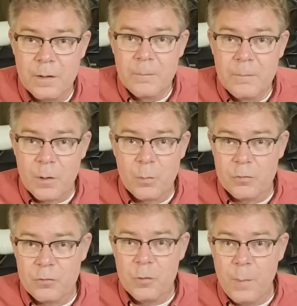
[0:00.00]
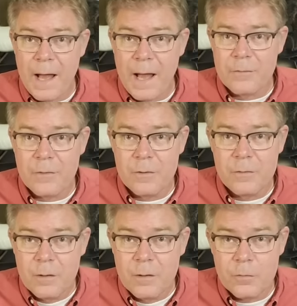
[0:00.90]
there were shoe boxes
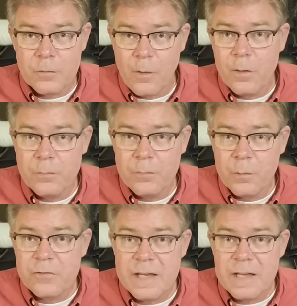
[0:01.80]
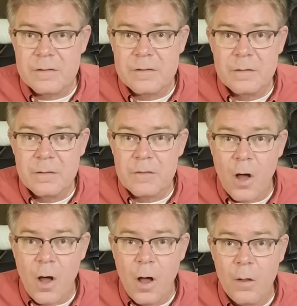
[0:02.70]
just full of receipts that's
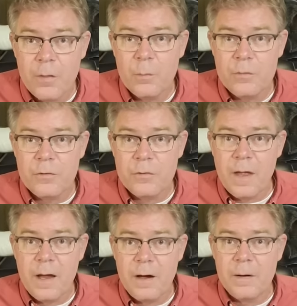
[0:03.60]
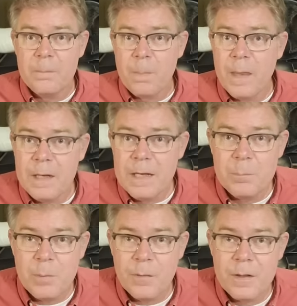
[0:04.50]
all that was there and
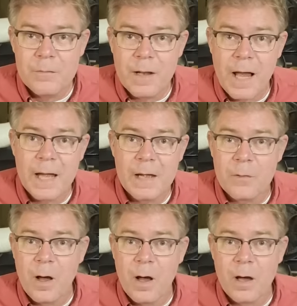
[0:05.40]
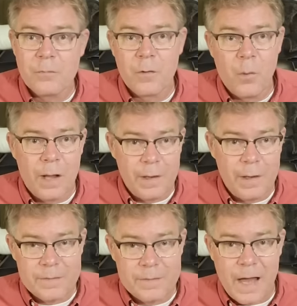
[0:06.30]
he'd been living high on the hog for a while now
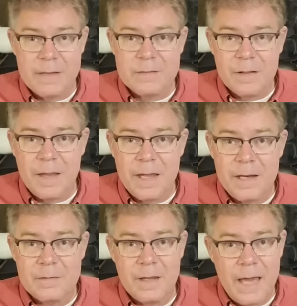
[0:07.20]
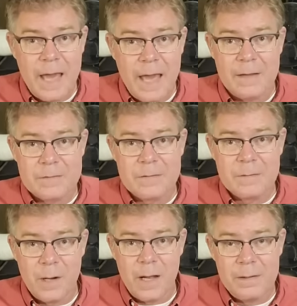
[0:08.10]
that's isolated case
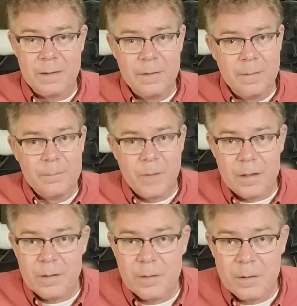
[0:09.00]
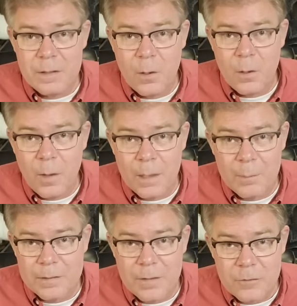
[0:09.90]
right and you know what? I'm
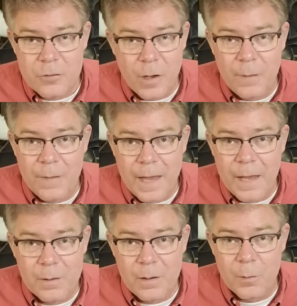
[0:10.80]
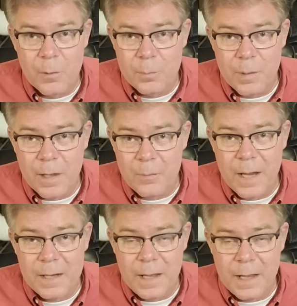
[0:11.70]
going to touch on that a little bit
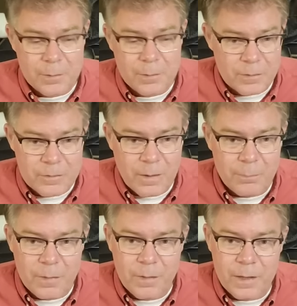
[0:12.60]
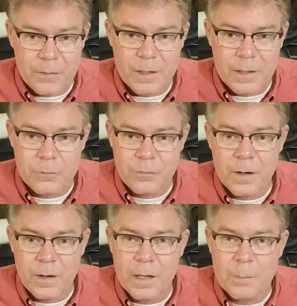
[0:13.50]
right now because it's something that I think is
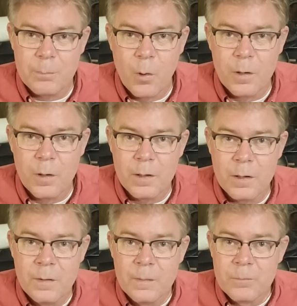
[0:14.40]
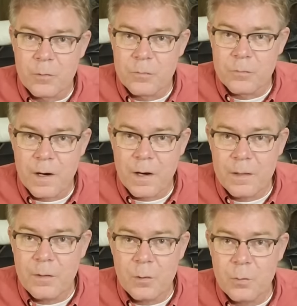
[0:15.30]
very important. There's very
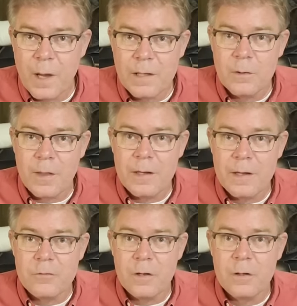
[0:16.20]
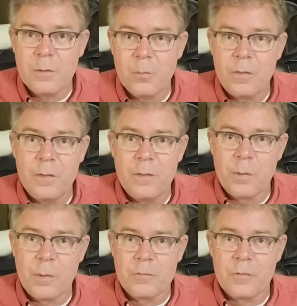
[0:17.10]
little regulation within the
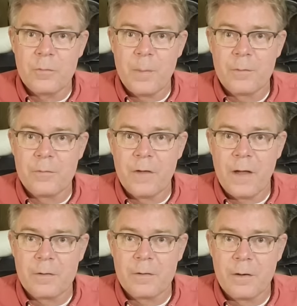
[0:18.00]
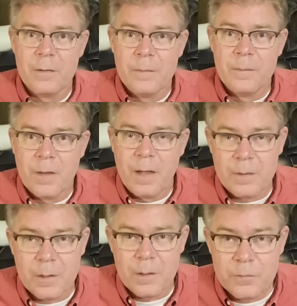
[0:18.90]
precious metal sector. I
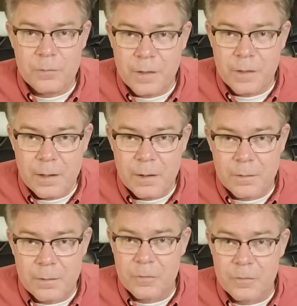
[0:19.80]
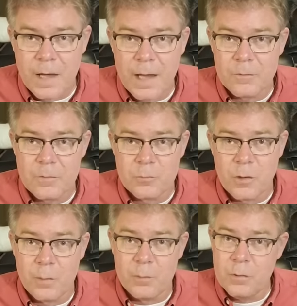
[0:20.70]
think it was Lear just got in some
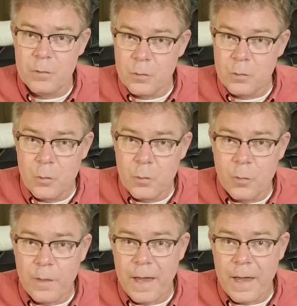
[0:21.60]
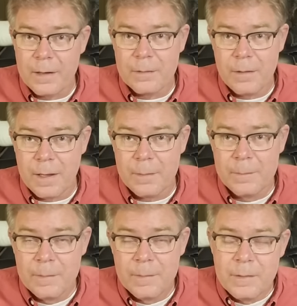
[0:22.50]
trouble. You can Google that. Uh,
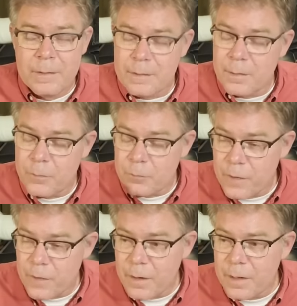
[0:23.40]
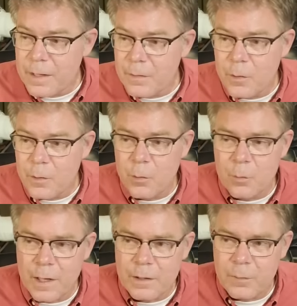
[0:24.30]
you know, there's very little
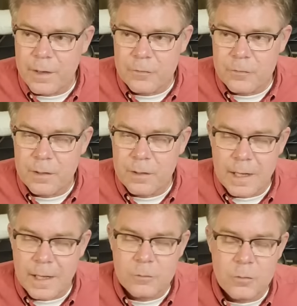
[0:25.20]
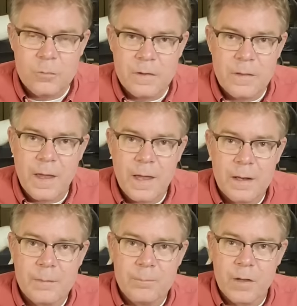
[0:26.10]
regulation, and I do see
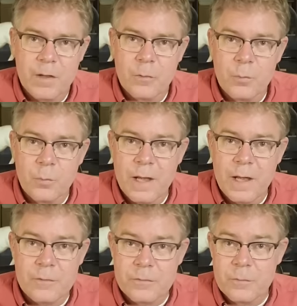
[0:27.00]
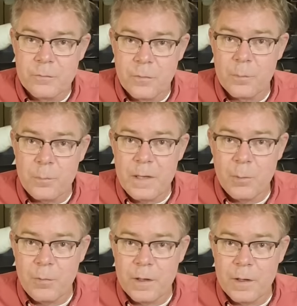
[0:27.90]
that as a risk for the
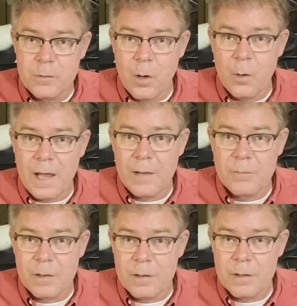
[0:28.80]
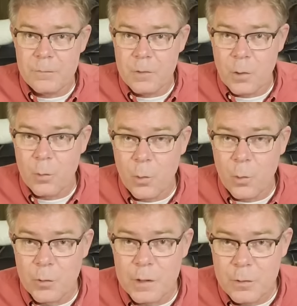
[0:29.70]
people that don't have the if you don't
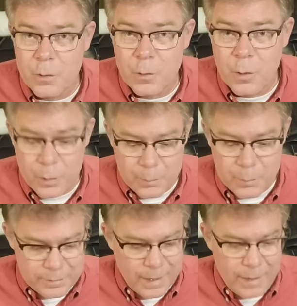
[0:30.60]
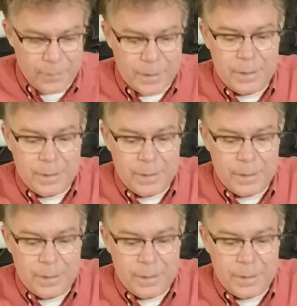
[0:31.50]
hold it, you don't own it mentality.